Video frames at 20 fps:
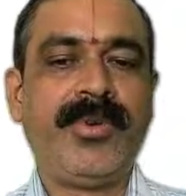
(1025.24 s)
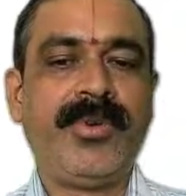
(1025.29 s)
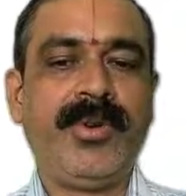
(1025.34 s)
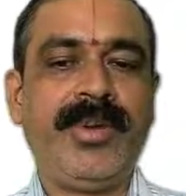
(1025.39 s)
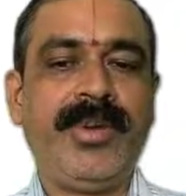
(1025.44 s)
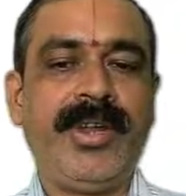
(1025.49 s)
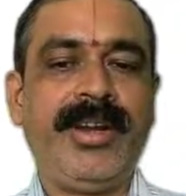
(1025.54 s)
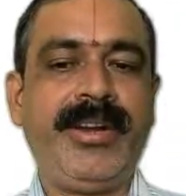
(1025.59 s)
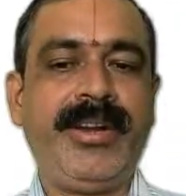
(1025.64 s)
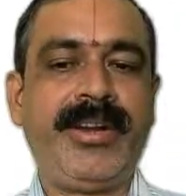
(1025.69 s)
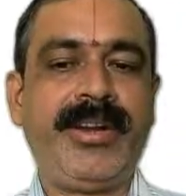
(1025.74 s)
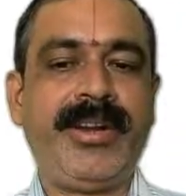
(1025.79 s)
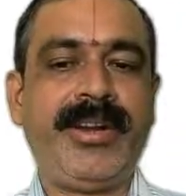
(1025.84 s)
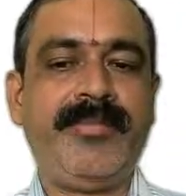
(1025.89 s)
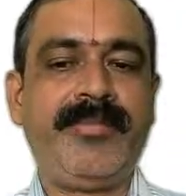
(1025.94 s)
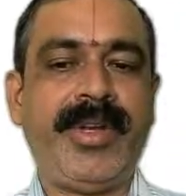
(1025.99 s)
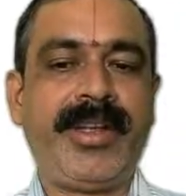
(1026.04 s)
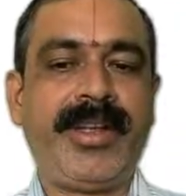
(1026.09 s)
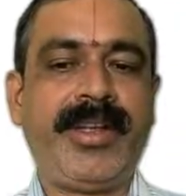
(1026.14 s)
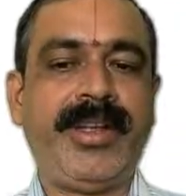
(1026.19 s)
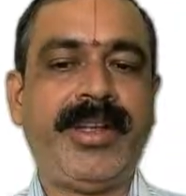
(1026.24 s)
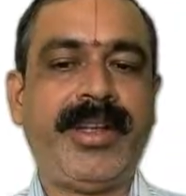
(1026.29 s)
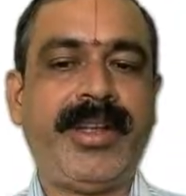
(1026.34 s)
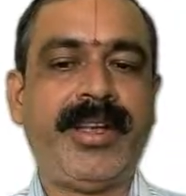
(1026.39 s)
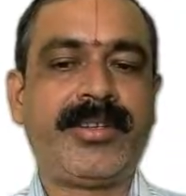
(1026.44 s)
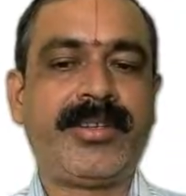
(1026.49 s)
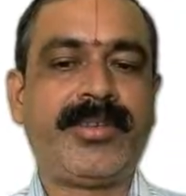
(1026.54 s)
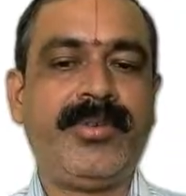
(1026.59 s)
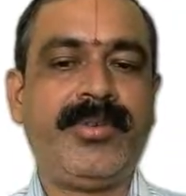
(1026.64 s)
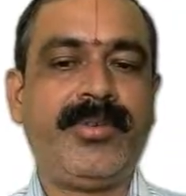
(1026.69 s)
Moreover, internet banking
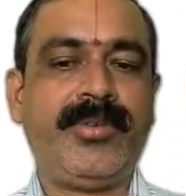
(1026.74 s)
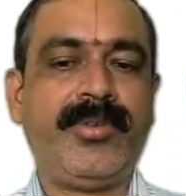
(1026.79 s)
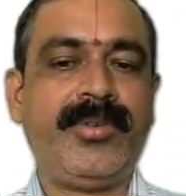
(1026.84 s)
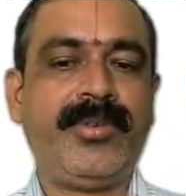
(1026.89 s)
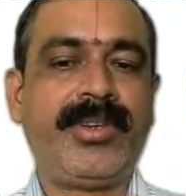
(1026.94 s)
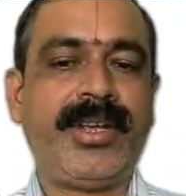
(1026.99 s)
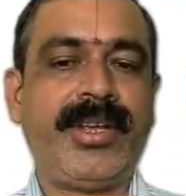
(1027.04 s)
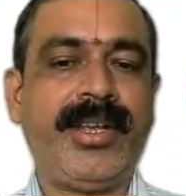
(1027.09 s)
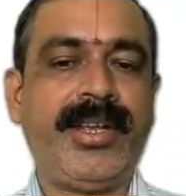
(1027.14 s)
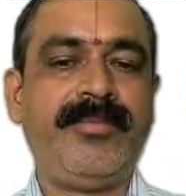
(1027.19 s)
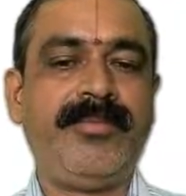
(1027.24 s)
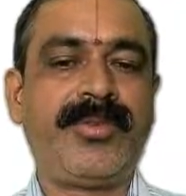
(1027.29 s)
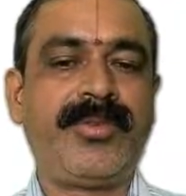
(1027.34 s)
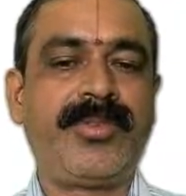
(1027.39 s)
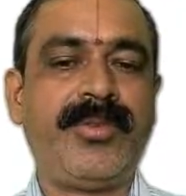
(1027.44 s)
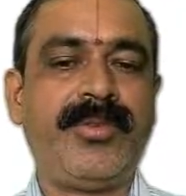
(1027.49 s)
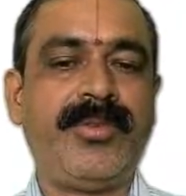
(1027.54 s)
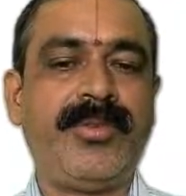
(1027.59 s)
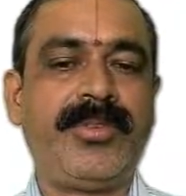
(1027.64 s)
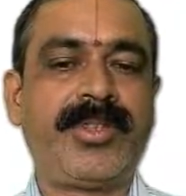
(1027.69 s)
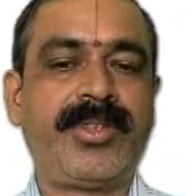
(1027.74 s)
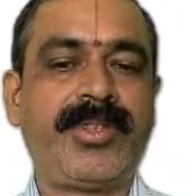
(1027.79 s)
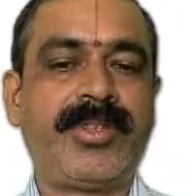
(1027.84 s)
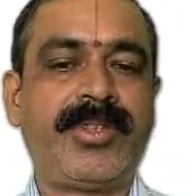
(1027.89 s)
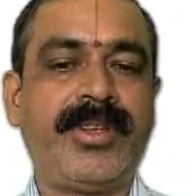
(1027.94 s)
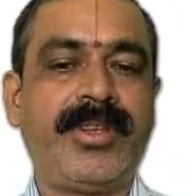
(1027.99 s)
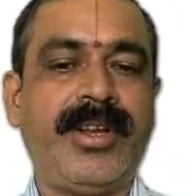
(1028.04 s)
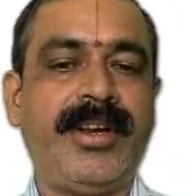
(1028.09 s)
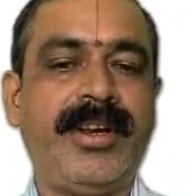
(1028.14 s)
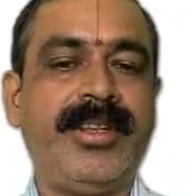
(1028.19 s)
has no time
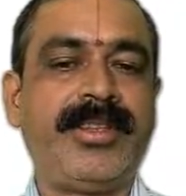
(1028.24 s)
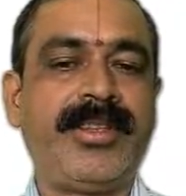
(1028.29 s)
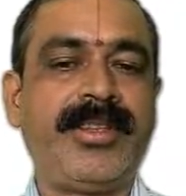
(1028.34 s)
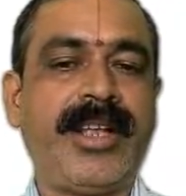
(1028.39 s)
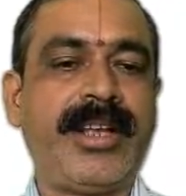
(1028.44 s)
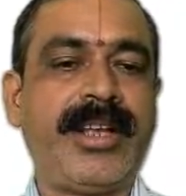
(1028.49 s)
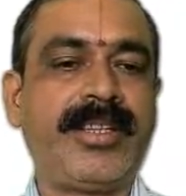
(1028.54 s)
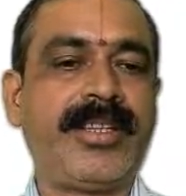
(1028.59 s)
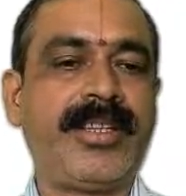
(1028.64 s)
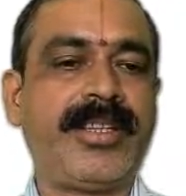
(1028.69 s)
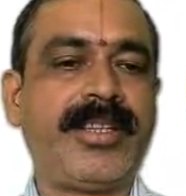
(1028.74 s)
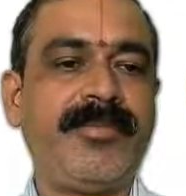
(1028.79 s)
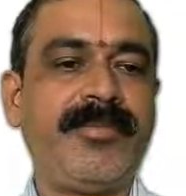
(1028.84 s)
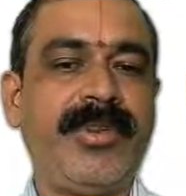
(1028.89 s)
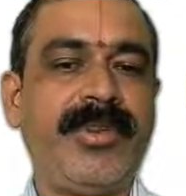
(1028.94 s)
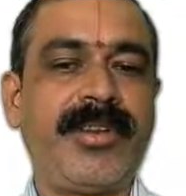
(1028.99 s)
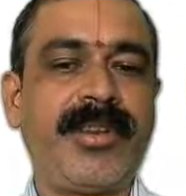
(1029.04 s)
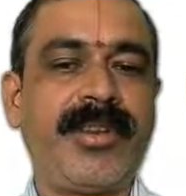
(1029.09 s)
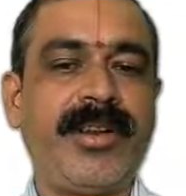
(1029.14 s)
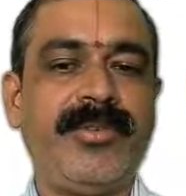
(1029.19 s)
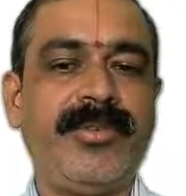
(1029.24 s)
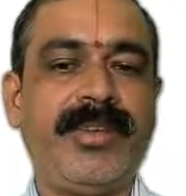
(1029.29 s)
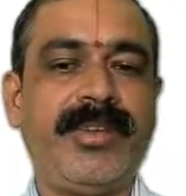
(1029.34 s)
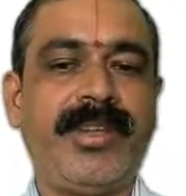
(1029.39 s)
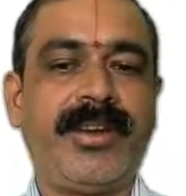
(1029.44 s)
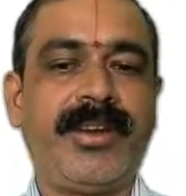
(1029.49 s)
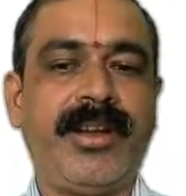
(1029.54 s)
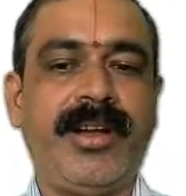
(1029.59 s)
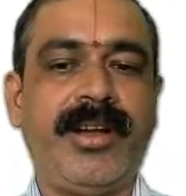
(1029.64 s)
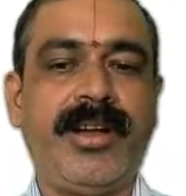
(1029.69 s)
zones and is accessible
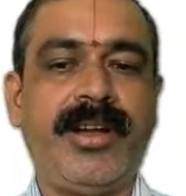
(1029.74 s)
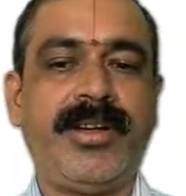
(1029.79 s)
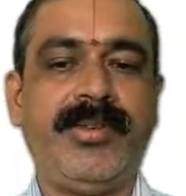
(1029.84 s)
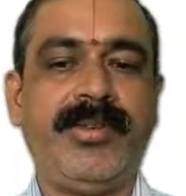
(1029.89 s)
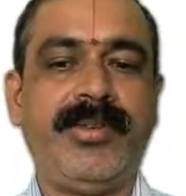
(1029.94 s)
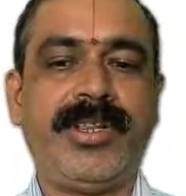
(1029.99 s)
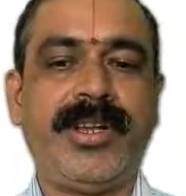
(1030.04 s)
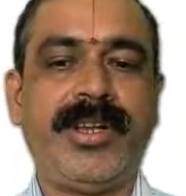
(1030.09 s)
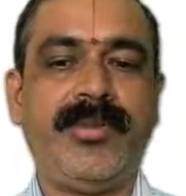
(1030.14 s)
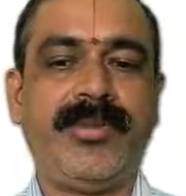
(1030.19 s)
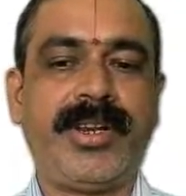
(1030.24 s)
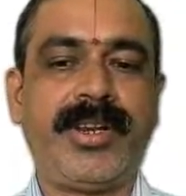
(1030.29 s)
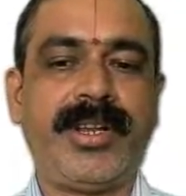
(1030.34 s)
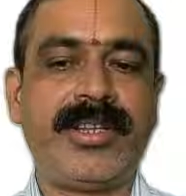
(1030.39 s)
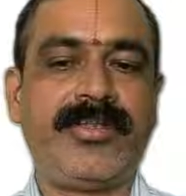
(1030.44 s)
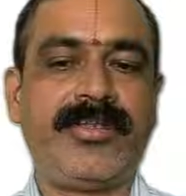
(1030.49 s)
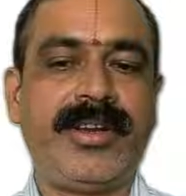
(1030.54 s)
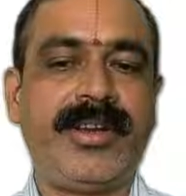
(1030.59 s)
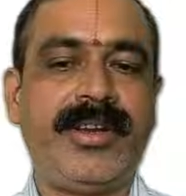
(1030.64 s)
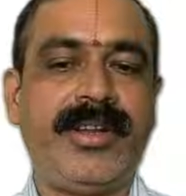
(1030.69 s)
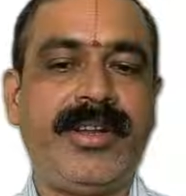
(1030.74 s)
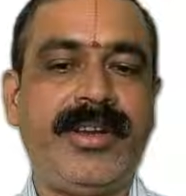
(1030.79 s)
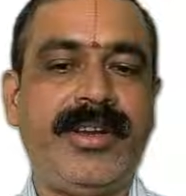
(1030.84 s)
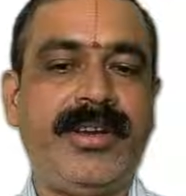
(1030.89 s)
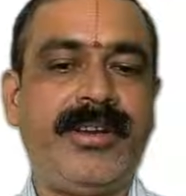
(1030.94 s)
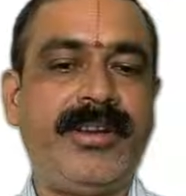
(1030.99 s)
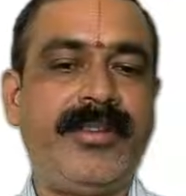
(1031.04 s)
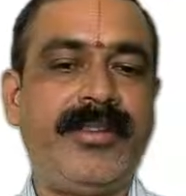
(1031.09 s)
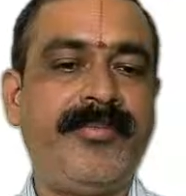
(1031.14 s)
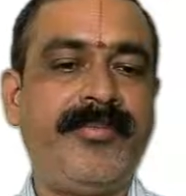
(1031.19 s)
round the clock without restricting
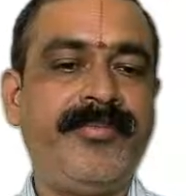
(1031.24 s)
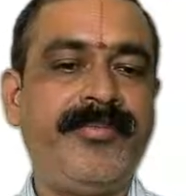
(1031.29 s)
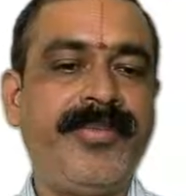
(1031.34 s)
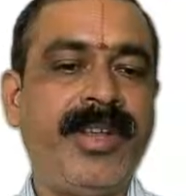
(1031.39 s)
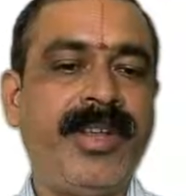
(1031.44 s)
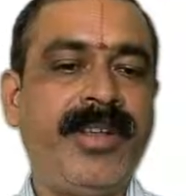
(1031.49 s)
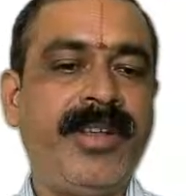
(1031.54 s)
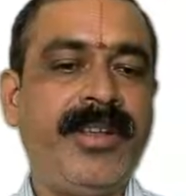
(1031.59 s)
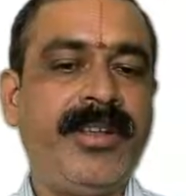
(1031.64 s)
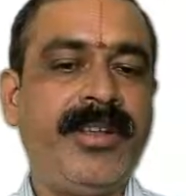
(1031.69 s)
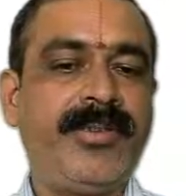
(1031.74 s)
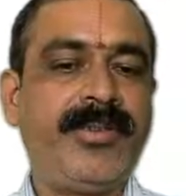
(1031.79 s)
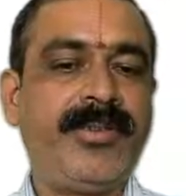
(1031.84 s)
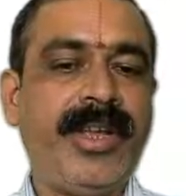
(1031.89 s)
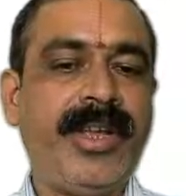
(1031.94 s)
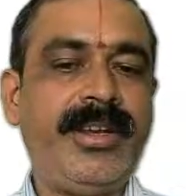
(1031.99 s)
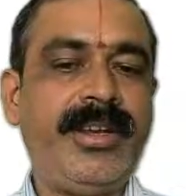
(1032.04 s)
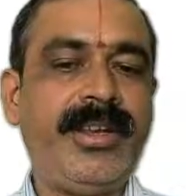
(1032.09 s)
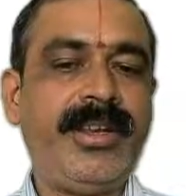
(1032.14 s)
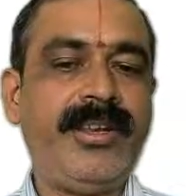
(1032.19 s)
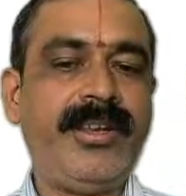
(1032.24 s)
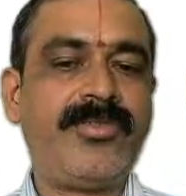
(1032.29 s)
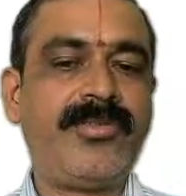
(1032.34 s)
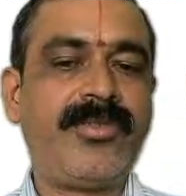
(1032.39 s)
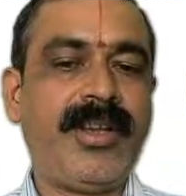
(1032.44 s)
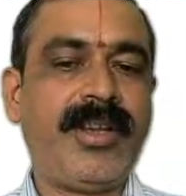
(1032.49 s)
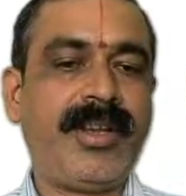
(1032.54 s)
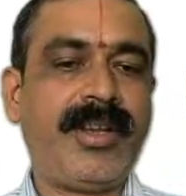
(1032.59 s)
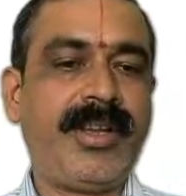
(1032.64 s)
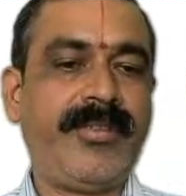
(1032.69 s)
it to any
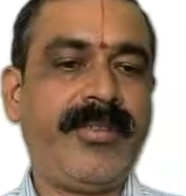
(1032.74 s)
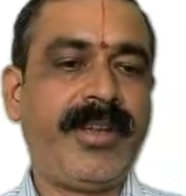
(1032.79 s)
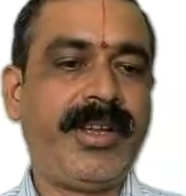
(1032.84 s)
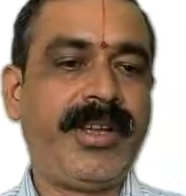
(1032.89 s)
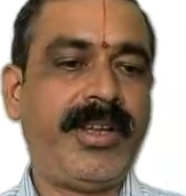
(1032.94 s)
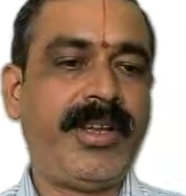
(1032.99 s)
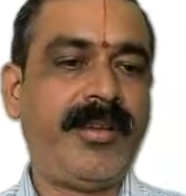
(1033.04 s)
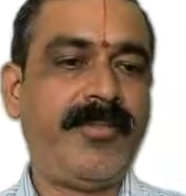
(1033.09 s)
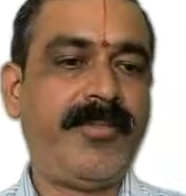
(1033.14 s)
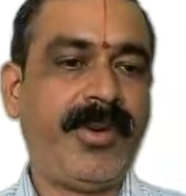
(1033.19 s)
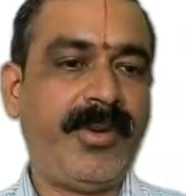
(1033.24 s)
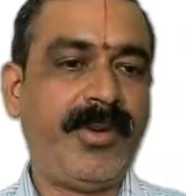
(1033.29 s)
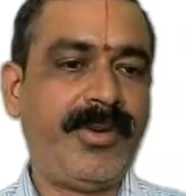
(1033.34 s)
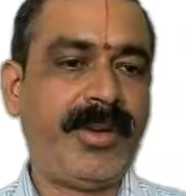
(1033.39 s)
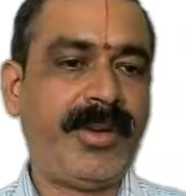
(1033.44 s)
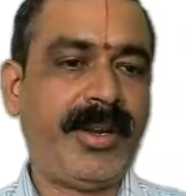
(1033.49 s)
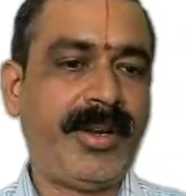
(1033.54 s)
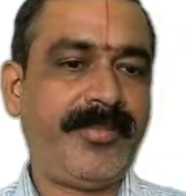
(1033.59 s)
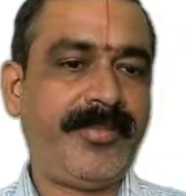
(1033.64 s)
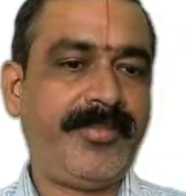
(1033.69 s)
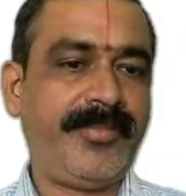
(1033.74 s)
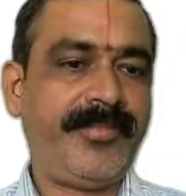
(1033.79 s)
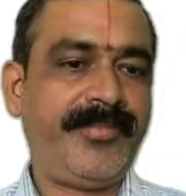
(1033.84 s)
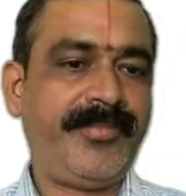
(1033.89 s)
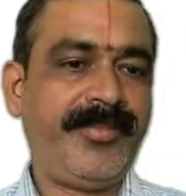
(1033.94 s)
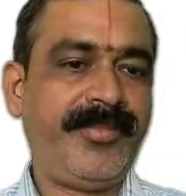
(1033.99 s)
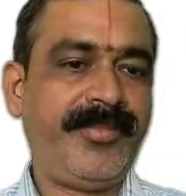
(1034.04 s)
geographical boundary.